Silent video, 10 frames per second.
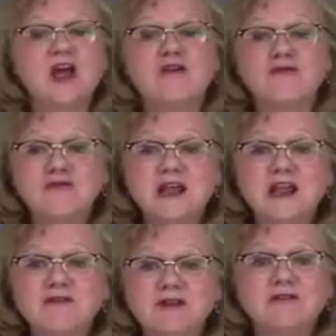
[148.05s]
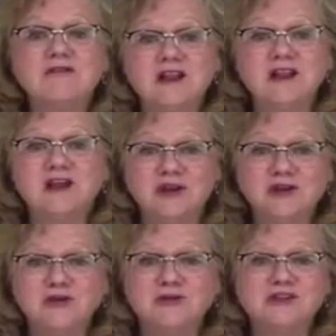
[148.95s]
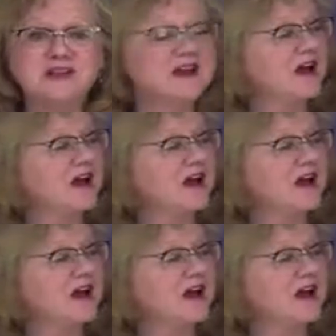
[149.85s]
really cute